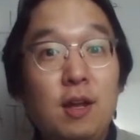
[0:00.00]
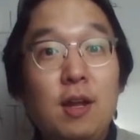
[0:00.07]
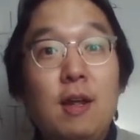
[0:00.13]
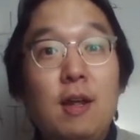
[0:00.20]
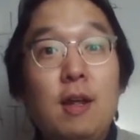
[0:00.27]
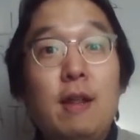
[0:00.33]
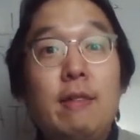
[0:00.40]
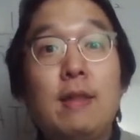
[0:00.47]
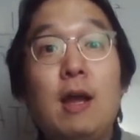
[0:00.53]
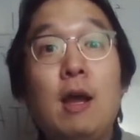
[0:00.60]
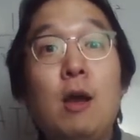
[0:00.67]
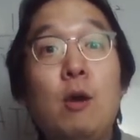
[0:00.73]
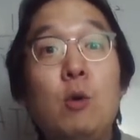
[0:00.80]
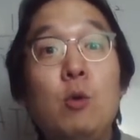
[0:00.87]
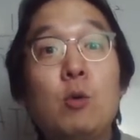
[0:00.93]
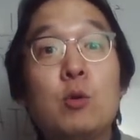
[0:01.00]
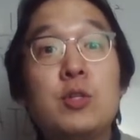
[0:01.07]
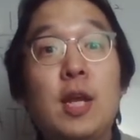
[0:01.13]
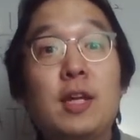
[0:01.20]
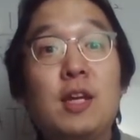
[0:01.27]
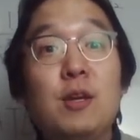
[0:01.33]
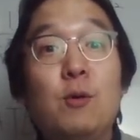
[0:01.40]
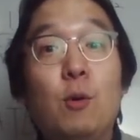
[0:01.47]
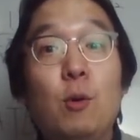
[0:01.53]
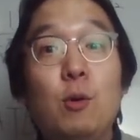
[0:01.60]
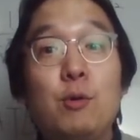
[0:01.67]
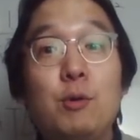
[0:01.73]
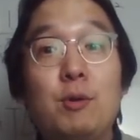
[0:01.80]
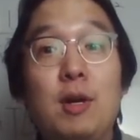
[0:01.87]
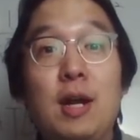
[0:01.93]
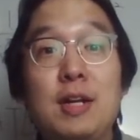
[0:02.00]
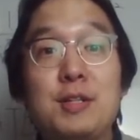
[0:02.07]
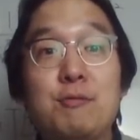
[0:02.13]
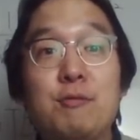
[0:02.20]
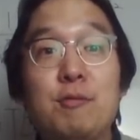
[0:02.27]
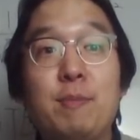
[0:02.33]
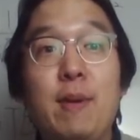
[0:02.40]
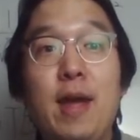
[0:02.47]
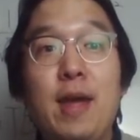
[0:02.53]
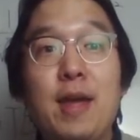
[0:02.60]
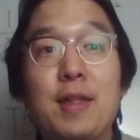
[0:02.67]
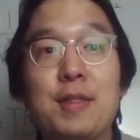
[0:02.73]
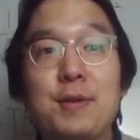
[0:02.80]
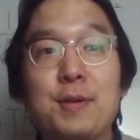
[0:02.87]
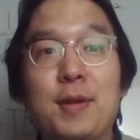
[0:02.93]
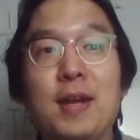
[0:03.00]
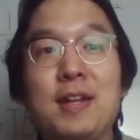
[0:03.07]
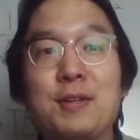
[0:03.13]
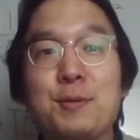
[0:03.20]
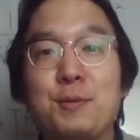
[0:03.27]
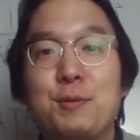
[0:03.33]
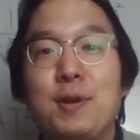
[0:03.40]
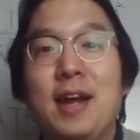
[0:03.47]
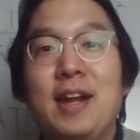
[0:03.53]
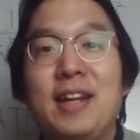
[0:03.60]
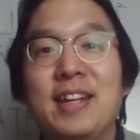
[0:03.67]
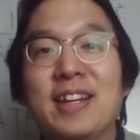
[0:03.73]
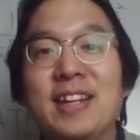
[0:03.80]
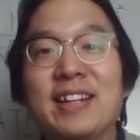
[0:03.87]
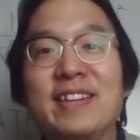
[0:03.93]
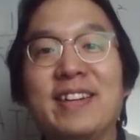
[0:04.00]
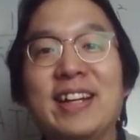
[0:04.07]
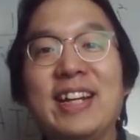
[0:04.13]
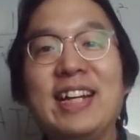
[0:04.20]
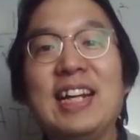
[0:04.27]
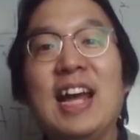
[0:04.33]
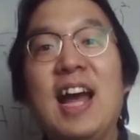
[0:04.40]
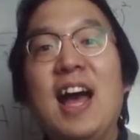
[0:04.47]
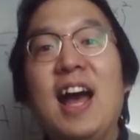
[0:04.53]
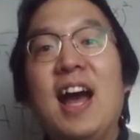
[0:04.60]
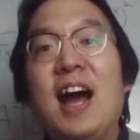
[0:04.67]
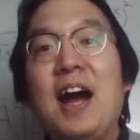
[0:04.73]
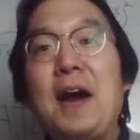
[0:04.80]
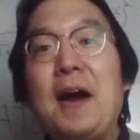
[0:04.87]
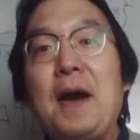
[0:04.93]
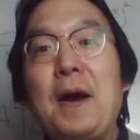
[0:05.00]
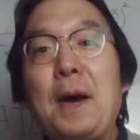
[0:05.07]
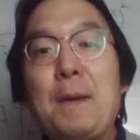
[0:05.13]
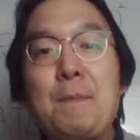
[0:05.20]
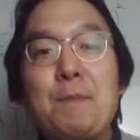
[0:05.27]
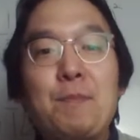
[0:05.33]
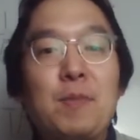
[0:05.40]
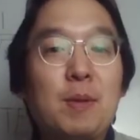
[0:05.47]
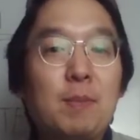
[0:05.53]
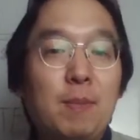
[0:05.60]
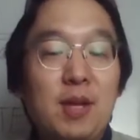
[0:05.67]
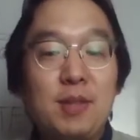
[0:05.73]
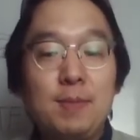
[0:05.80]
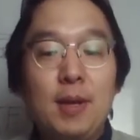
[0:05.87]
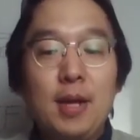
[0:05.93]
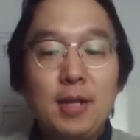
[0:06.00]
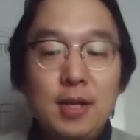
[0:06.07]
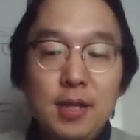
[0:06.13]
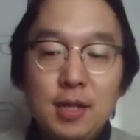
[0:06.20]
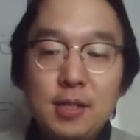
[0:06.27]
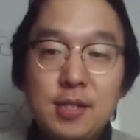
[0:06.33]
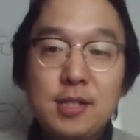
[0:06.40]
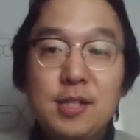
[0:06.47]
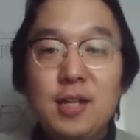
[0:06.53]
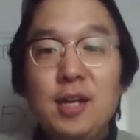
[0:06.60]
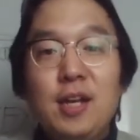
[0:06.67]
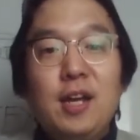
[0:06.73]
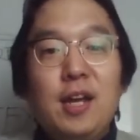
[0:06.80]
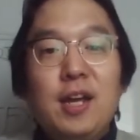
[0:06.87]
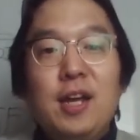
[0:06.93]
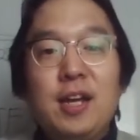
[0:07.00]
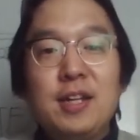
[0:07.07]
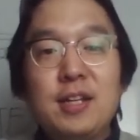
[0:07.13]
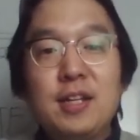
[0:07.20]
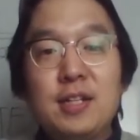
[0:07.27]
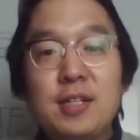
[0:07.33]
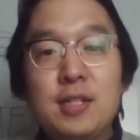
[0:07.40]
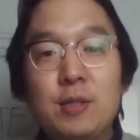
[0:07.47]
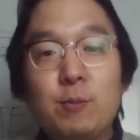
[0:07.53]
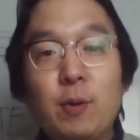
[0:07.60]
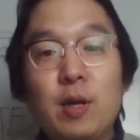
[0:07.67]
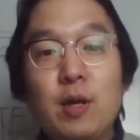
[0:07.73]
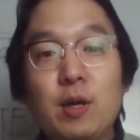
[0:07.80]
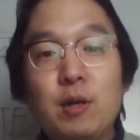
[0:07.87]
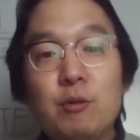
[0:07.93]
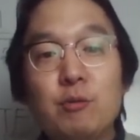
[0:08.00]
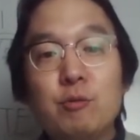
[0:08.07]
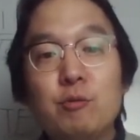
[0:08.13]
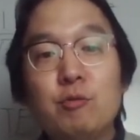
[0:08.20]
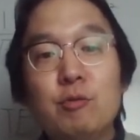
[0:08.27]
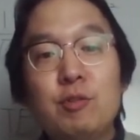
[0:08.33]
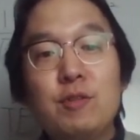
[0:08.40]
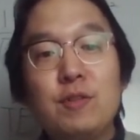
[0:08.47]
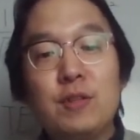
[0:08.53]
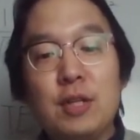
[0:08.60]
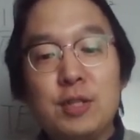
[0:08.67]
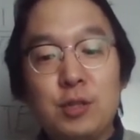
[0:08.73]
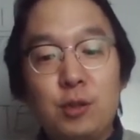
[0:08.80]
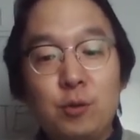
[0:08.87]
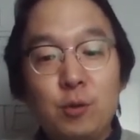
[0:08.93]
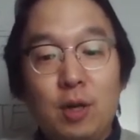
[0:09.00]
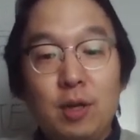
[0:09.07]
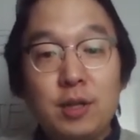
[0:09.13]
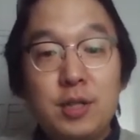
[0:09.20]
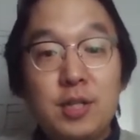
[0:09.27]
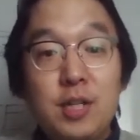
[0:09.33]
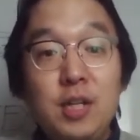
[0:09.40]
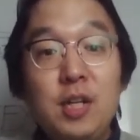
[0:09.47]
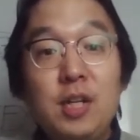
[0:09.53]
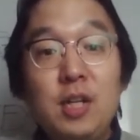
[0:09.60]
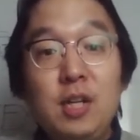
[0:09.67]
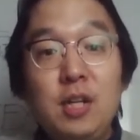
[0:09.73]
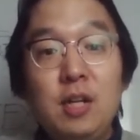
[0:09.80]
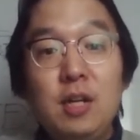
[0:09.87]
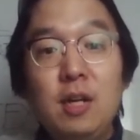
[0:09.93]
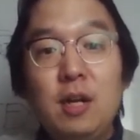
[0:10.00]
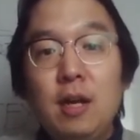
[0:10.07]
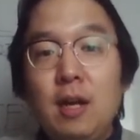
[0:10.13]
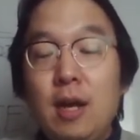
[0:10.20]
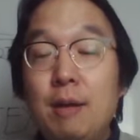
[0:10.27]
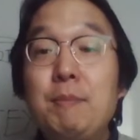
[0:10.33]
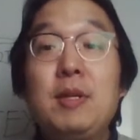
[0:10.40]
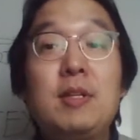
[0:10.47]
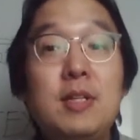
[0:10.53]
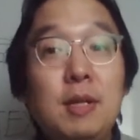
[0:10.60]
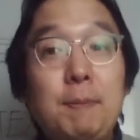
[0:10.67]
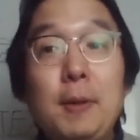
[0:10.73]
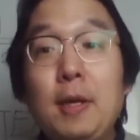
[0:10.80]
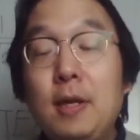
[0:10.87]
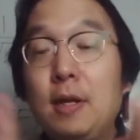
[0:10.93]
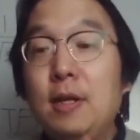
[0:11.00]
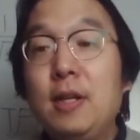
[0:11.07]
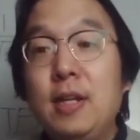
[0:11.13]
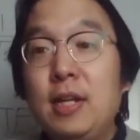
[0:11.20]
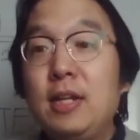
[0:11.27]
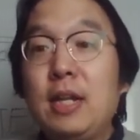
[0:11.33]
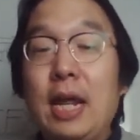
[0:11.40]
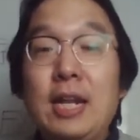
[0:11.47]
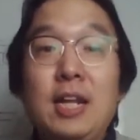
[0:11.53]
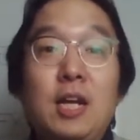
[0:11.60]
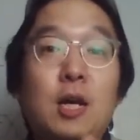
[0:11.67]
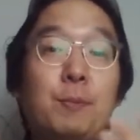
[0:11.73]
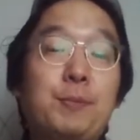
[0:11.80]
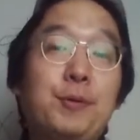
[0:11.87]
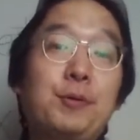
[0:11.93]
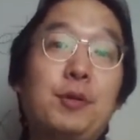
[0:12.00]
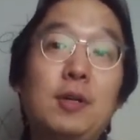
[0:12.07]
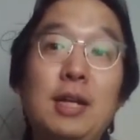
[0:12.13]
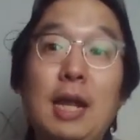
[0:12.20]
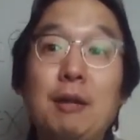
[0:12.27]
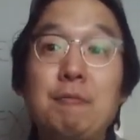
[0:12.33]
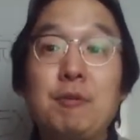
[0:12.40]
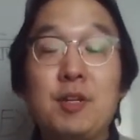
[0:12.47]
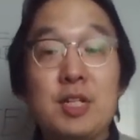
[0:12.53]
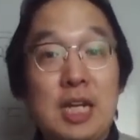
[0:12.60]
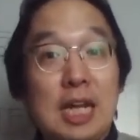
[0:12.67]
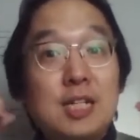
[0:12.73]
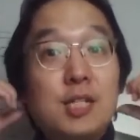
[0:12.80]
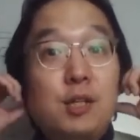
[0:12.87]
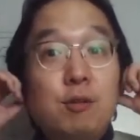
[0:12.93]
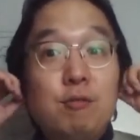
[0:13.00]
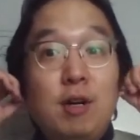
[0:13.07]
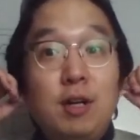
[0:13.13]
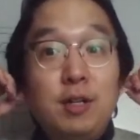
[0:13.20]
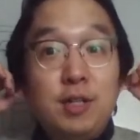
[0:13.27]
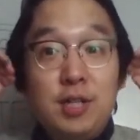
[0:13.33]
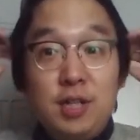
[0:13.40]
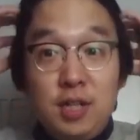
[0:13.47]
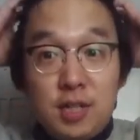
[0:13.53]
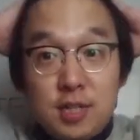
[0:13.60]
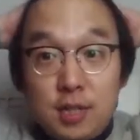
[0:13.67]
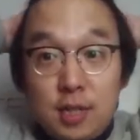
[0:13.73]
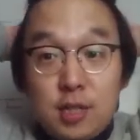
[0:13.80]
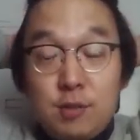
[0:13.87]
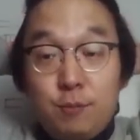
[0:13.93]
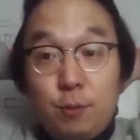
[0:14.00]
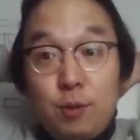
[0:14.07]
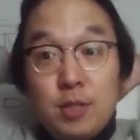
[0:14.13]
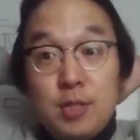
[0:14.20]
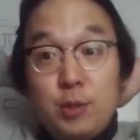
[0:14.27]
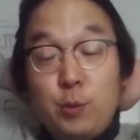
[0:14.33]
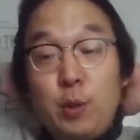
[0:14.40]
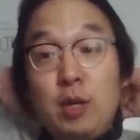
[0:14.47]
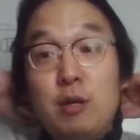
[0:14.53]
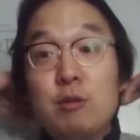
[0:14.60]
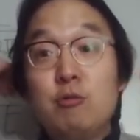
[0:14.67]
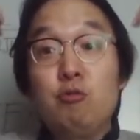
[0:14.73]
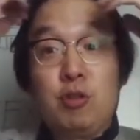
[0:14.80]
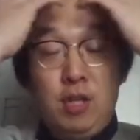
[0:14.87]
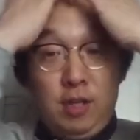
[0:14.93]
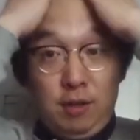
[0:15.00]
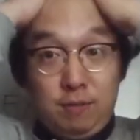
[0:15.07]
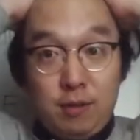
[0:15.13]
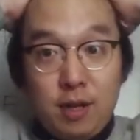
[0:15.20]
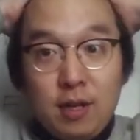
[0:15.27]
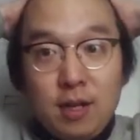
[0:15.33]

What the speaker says: Now, checking all your high school math, you can try it, right? Mathematics, and then square root, SQRT. I mean, typically in any computer language, SQRT stands for square rooting, right?